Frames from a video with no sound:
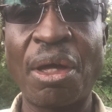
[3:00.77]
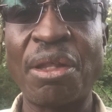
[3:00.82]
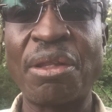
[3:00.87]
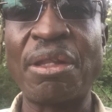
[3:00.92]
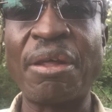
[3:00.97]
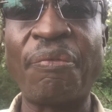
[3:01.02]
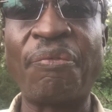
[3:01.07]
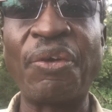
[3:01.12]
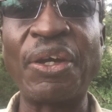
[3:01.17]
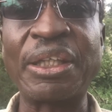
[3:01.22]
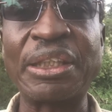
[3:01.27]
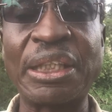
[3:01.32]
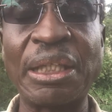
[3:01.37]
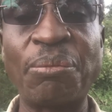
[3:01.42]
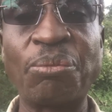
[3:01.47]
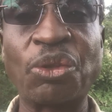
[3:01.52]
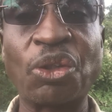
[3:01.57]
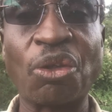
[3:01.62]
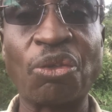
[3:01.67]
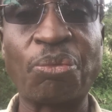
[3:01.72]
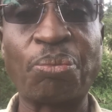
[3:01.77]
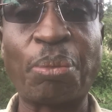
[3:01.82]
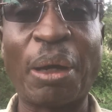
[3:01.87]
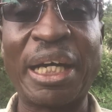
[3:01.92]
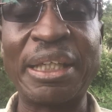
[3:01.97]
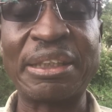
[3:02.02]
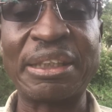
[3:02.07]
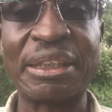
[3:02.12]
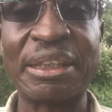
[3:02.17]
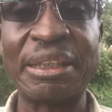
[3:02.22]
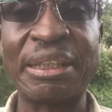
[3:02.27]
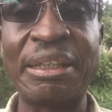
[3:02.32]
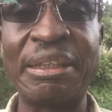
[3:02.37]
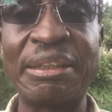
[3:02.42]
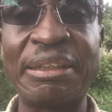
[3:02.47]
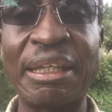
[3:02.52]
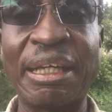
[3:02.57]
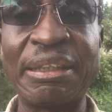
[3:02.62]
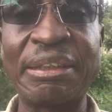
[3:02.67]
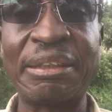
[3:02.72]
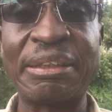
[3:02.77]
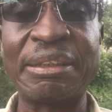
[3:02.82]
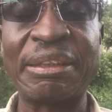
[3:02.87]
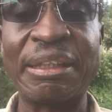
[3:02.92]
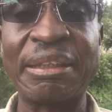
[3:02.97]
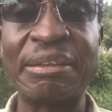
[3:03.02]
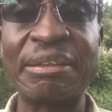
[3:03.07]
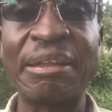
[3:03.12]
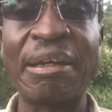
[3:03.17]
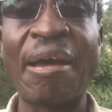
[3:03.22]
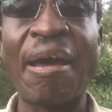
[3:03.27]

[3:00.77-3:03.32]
the victims of past injustices